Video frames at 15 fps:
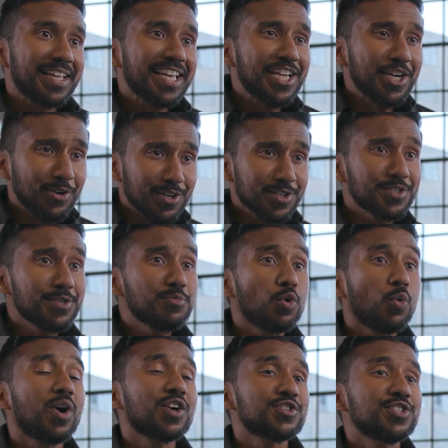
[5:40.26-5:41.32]
Here are some
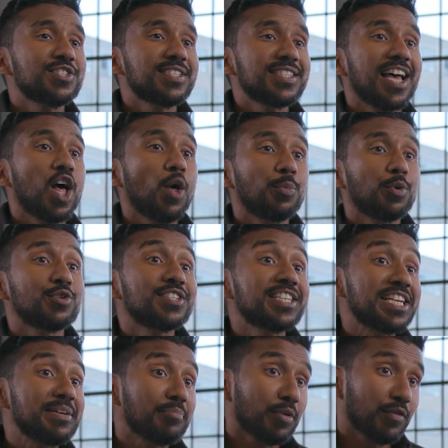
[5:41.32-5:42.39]
questions to help your
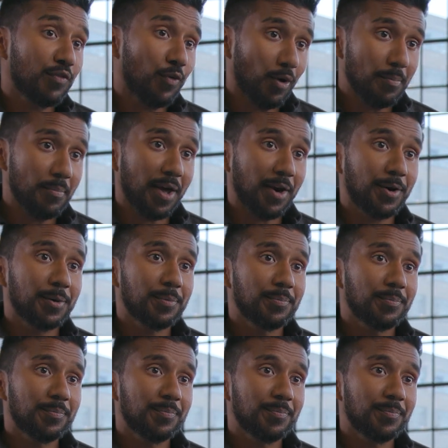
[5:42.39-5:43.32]
team perform better.